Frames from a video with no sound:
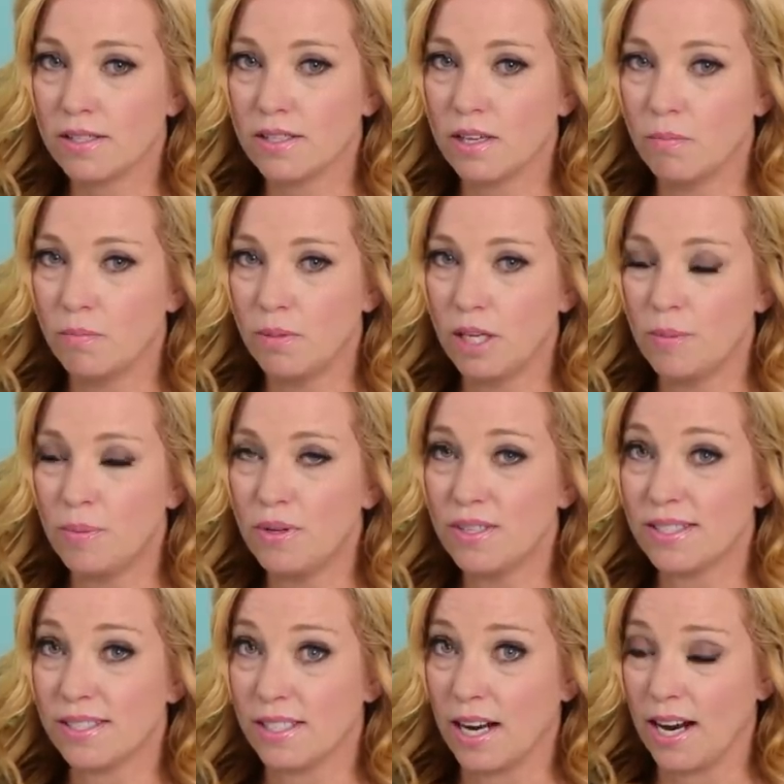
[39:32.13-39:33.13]
Some
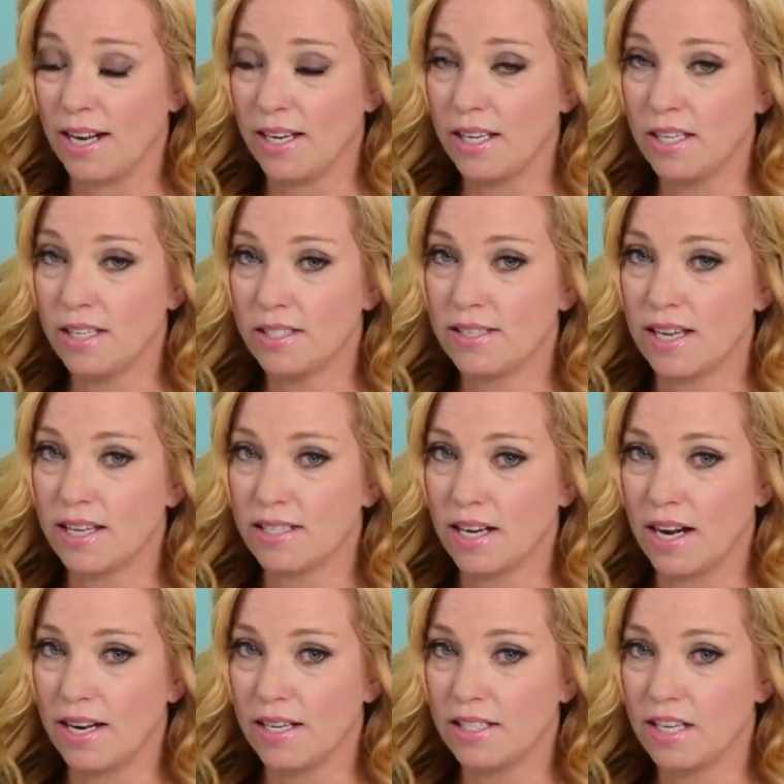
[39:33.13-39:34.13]
people's dining, set
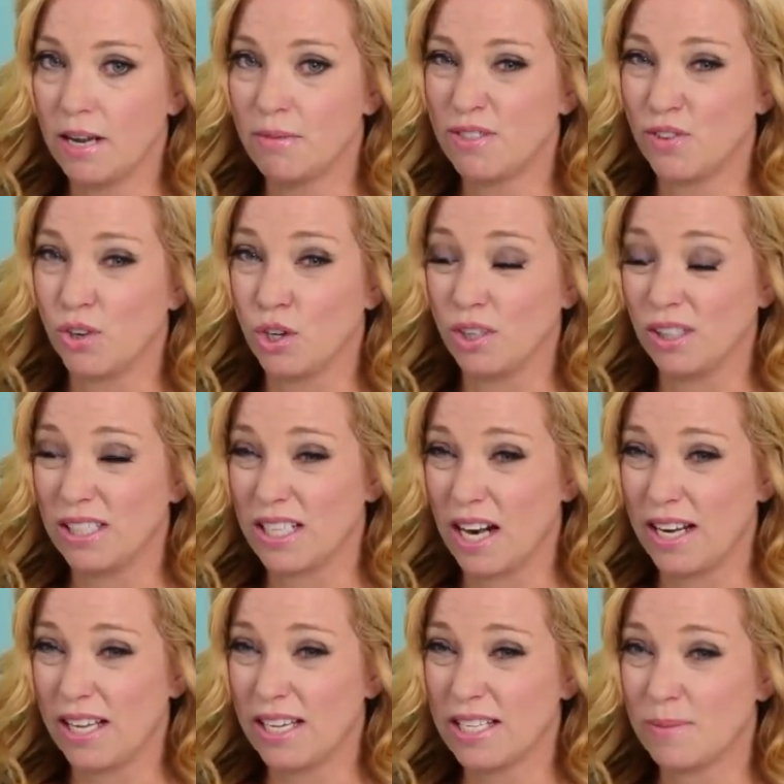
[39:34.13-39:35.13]
dining times for early
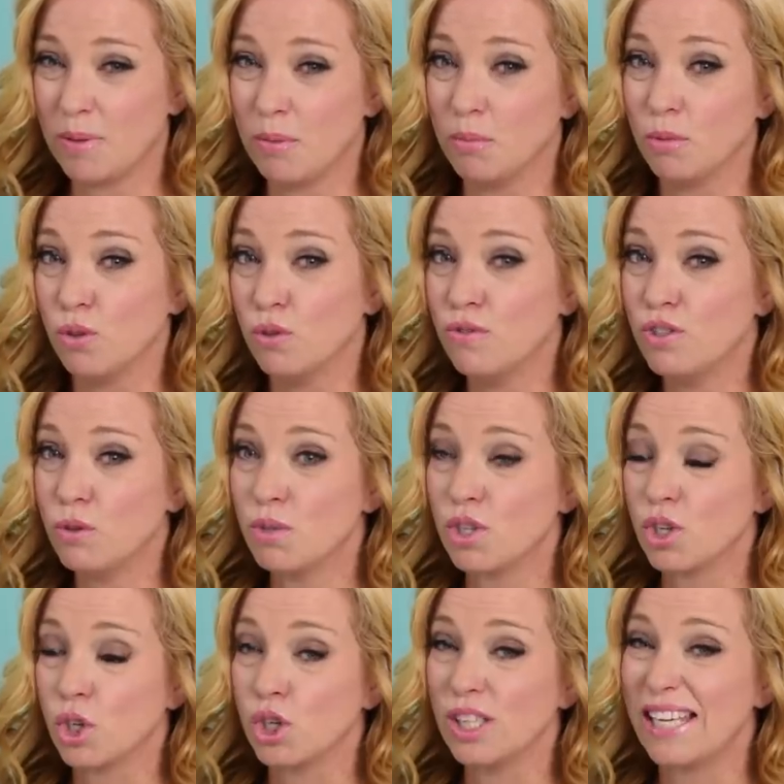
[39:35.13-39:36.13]
dining has been moved to
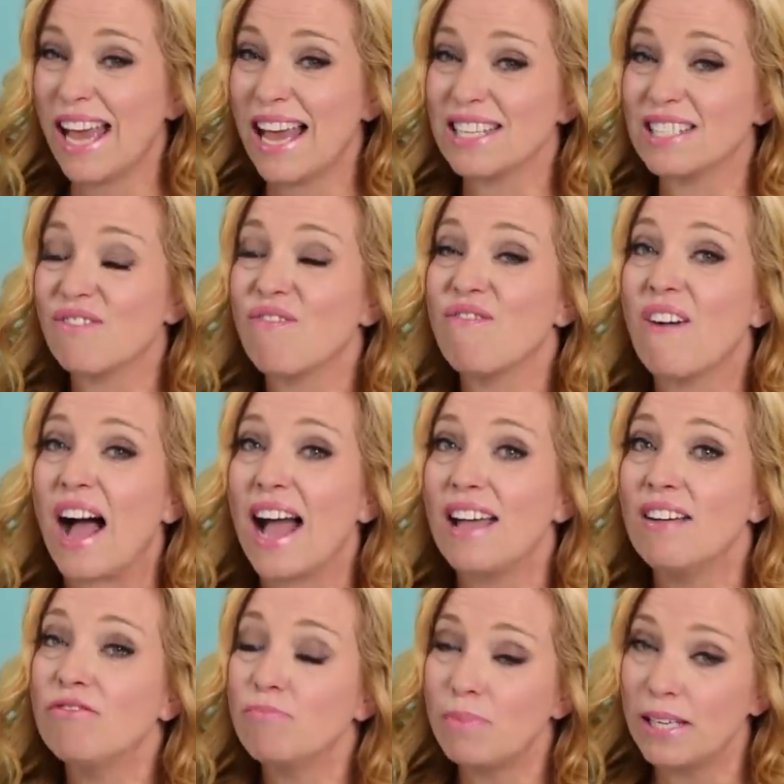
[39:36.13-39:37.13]
as early as
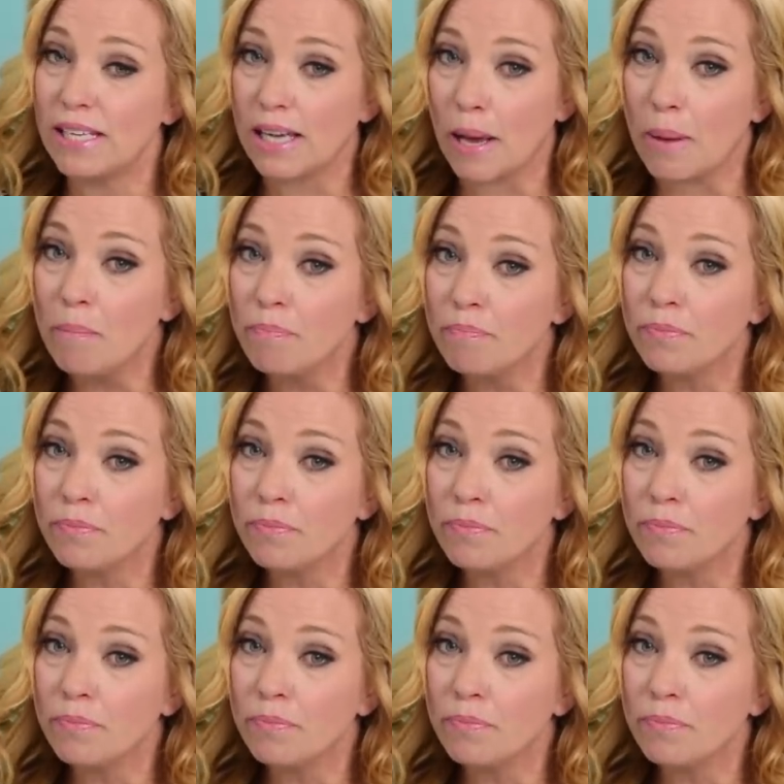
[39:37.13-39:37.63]
5 p.m.